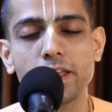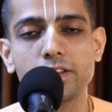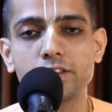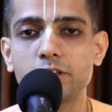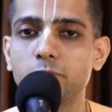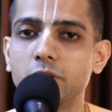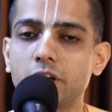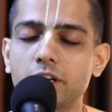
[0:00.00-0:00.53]

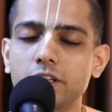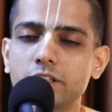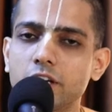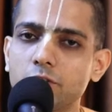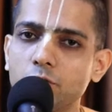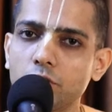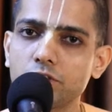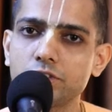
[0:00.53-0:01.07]
Similarly,
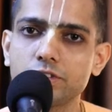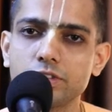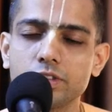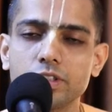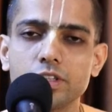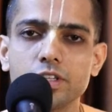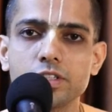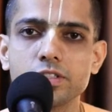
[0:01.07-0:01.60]
there was
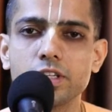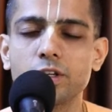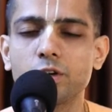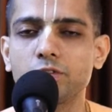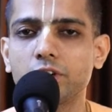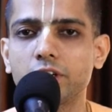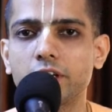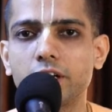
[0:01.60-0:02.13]
son
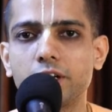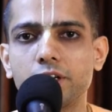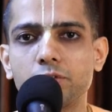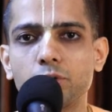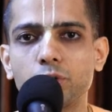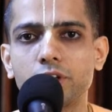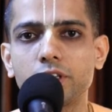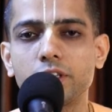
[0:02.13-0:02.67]
of a great
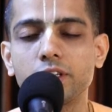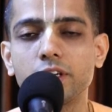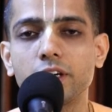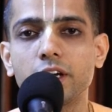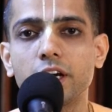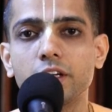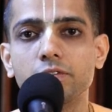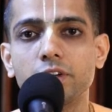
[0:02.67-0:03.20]
devotee,
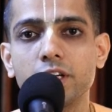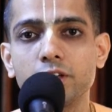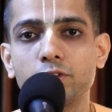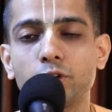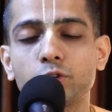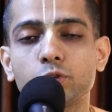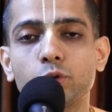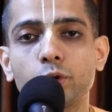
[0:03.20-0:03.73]
and when he
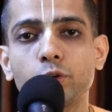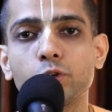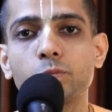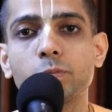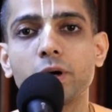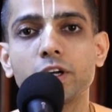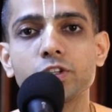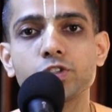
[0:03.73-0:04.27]
was going to
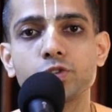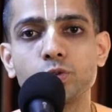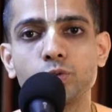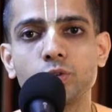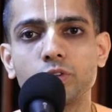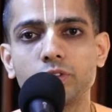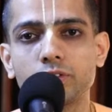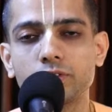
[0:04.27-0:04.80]
pass
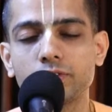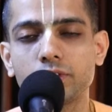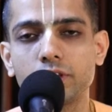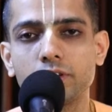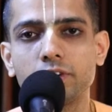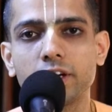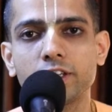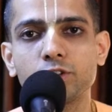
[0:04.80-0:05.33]
stool,
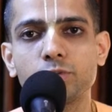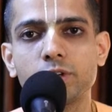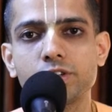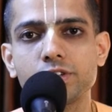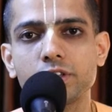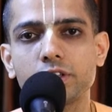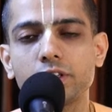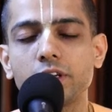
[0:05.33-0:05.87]

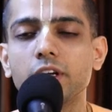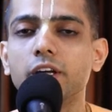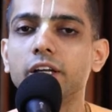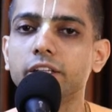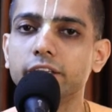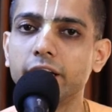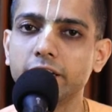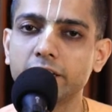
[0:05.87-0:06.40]
evacuation,
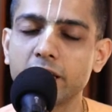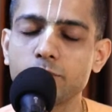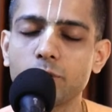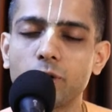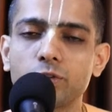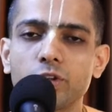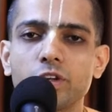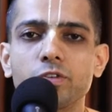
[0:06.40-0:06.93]
that time
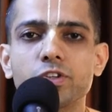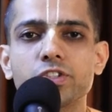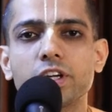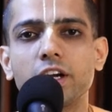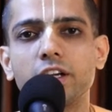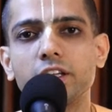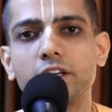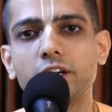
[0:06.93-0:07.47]
also he was
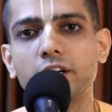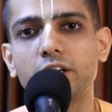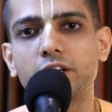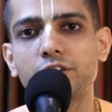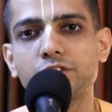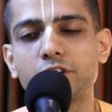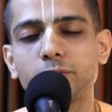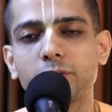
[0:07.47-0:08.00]
chanting Hare
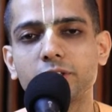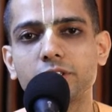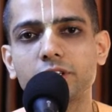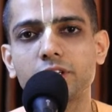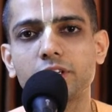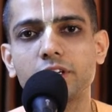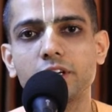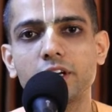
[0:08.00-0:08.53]
Krishna
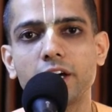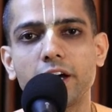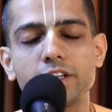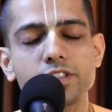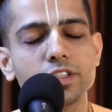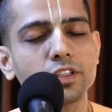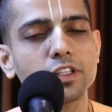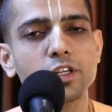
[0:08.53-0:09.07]
mantra,
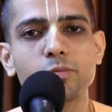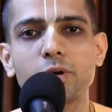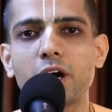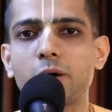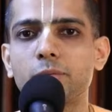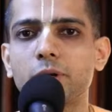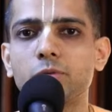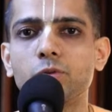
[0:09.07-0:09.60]
and Chaitanya
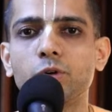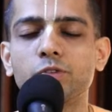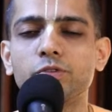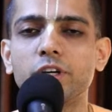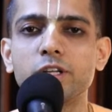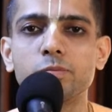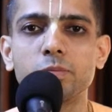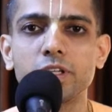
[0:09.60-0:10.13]
Mahaprabhu was
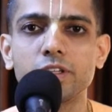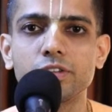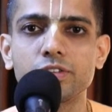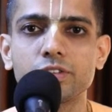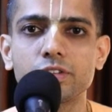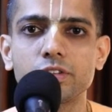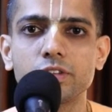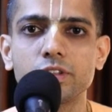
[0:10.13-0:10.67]
very
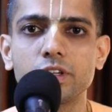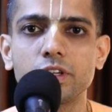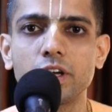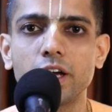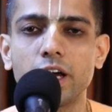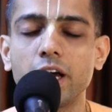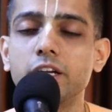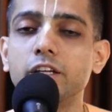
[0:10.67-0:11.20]
pleased.
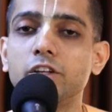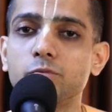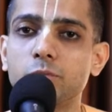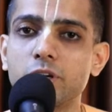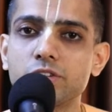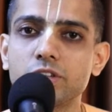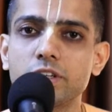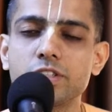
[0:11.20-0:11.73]
And he has
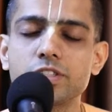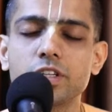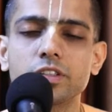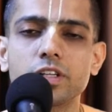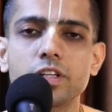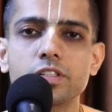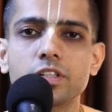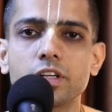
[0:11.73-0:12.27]
mentioned in
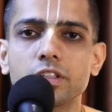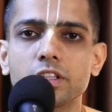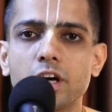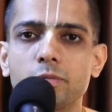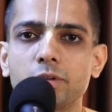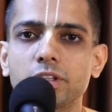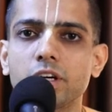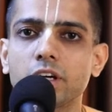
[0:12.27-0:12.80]
Chaitanya
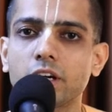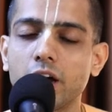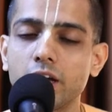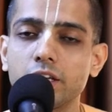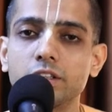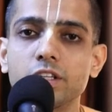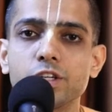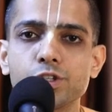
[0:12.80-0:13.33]
Charitamrita,
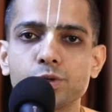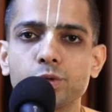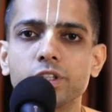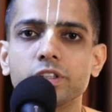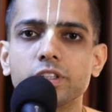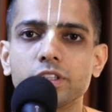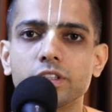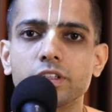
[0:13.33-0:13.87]
Khaite
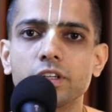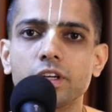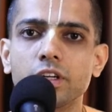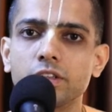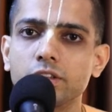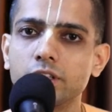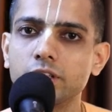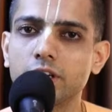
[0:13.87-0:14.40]
Shuite,
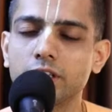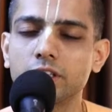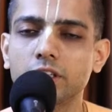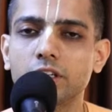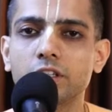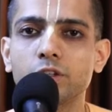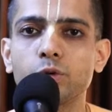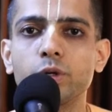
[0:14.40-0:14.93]
these are the
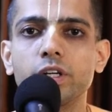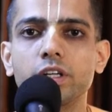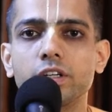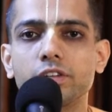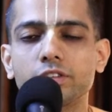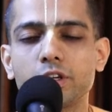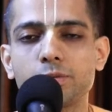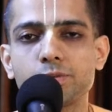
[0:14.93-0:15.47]
concluding
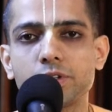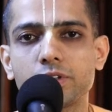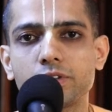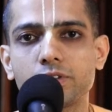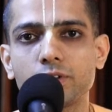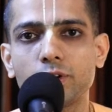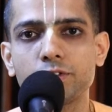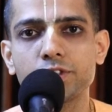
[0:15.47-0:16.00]

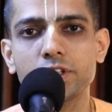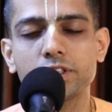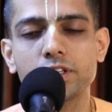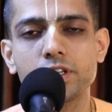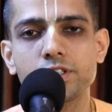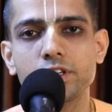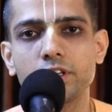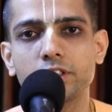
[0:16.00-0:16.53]
descriptions of
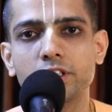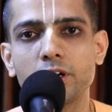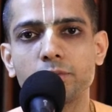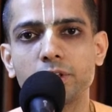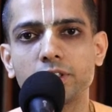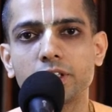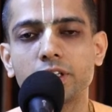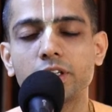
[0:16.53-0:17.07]
Chaitanya
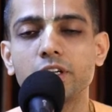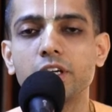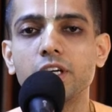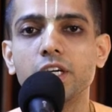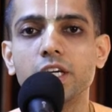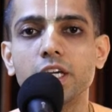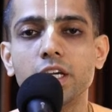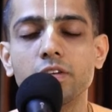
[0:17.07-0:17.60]
Charitamrita.
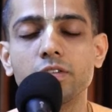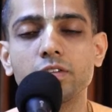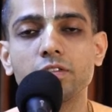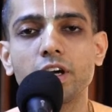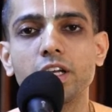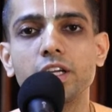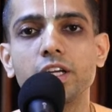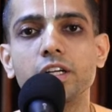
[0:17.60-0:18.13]
Even
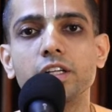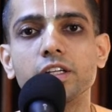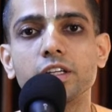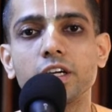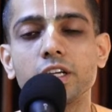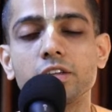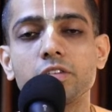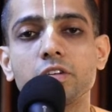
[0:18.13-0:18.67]
while
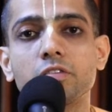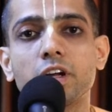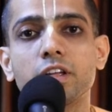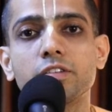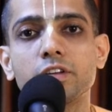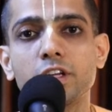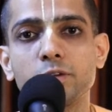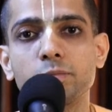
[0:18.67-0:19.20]
eating and even while
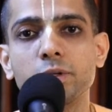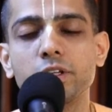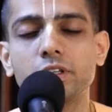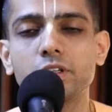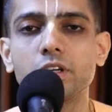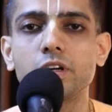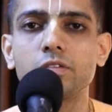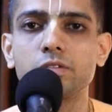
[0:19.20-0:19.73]

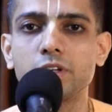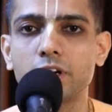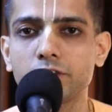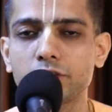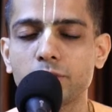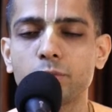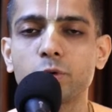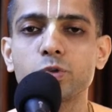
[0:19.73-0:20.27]
sleeping, we are
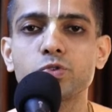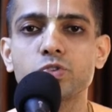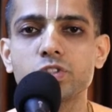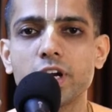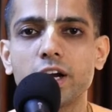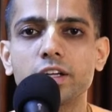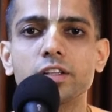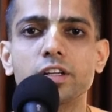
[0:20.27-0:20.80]
supposed to
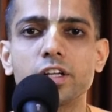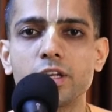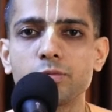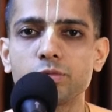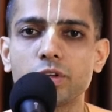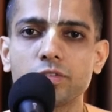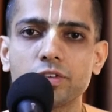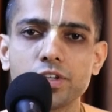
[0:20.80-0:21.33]
chant the
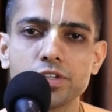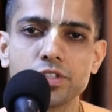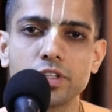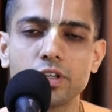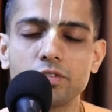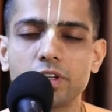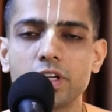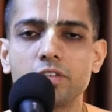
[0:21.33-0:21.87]
names of
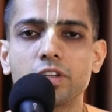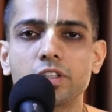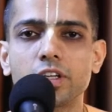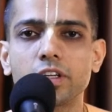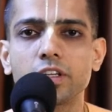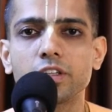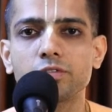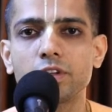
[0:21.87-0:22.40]
Krishna. Whenever
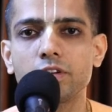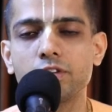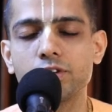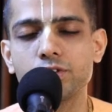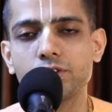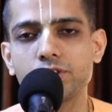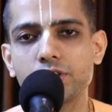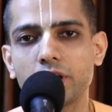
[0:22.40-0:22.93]
tongue is free, we
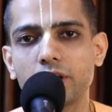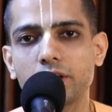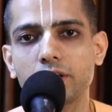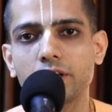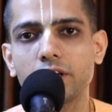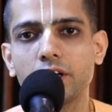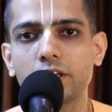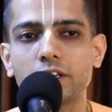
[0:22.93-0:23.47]
should chant.
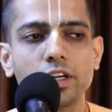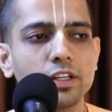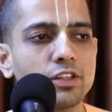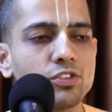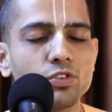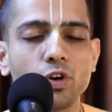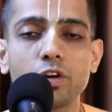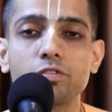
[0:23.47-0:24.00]
Tongue
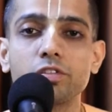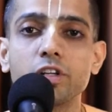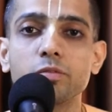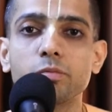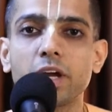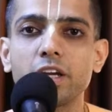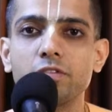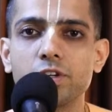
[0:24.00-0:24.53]
is not free in
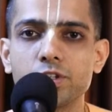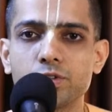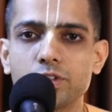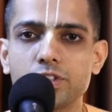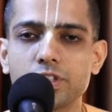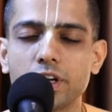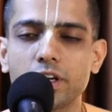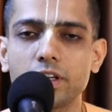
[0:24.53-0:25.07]
mind, we
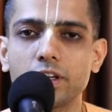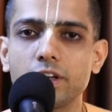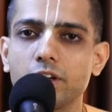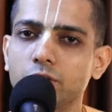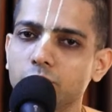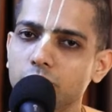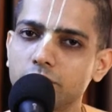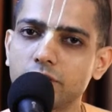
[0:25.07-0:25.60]
should chant.
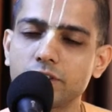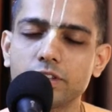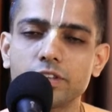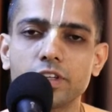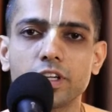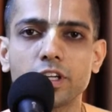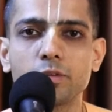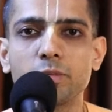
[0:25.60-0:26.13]
So this is
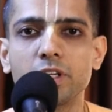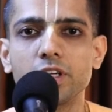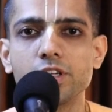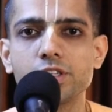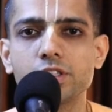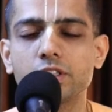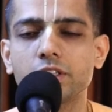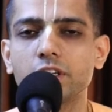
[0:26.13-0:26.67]
the
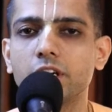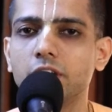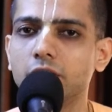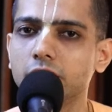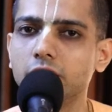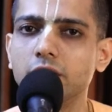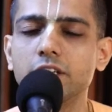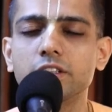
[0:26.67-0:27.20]
recommendation.
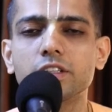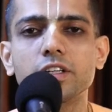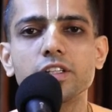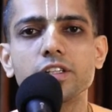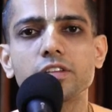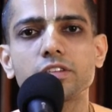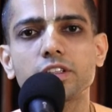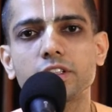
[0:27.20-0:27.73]

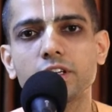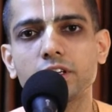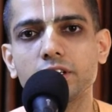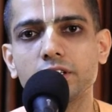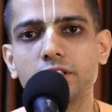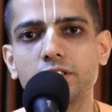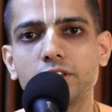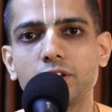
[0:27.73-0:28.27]
Kirtaniya
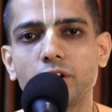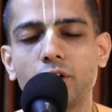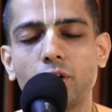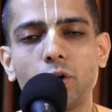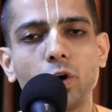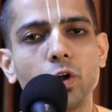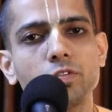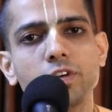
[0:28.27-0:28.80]
Sadahari.
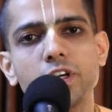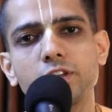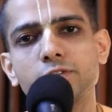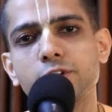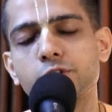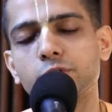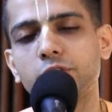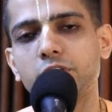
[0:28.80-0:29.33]
Always
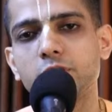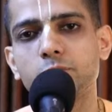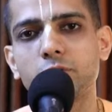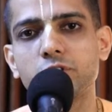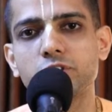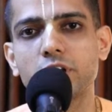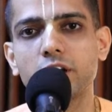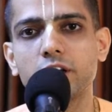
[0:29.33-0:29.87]
we should keep
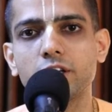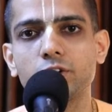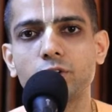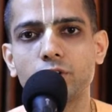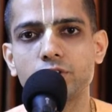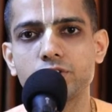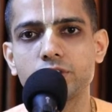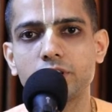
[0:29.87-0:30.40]
on chanting
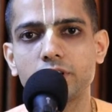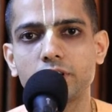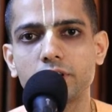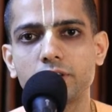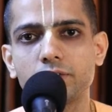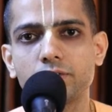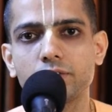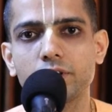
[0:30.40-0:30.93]

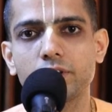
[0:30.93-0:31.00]
constantly.